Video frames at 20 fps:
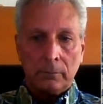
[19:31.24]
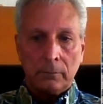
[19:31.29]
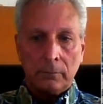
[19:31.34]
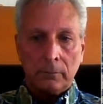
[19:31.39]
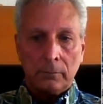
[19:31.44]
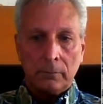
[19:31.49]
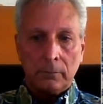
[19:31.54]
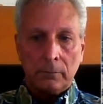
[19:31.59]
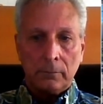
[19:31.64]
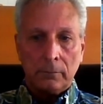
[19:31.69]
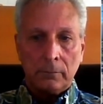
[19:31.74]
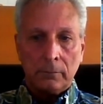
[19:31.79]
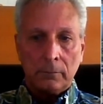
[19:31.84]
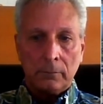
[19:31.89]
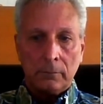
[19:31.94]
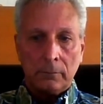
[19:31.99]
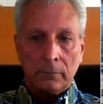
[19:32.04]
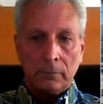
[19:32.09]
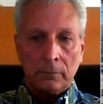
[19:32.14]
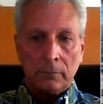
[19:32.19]

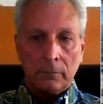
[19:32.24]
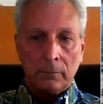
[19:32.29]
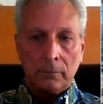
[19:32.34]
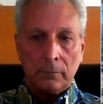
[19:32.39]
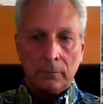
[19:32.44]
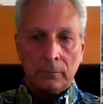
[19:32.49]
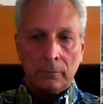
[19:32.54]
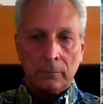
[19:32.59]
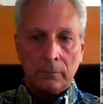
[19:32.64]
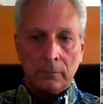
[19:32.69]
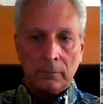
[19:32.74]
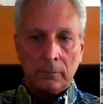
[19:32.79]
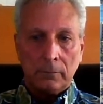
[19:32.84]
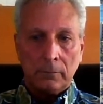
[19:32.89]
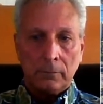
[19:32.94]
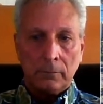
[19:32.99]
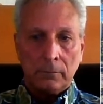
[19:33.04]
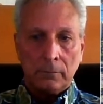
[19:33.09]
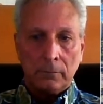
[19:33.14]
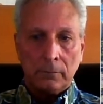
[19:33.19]

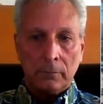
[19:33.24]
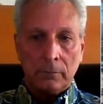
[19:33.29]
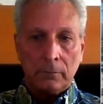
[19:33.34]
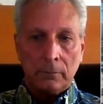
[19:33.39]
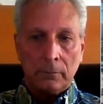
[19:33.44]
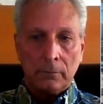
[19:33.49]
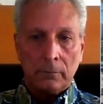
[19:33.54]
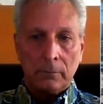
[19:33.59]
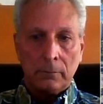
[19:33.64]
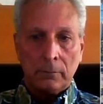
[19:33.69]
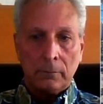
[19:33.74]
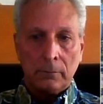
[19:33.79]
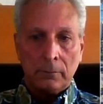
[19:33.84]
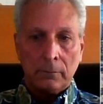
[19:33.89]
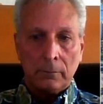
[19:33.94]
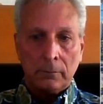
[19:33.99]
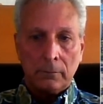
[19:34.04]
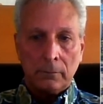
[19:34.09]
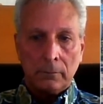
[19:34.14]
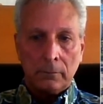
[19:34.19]

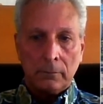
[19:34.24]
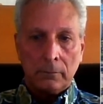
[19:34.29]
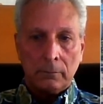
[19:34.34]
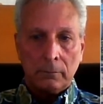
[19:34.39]
(not speaking)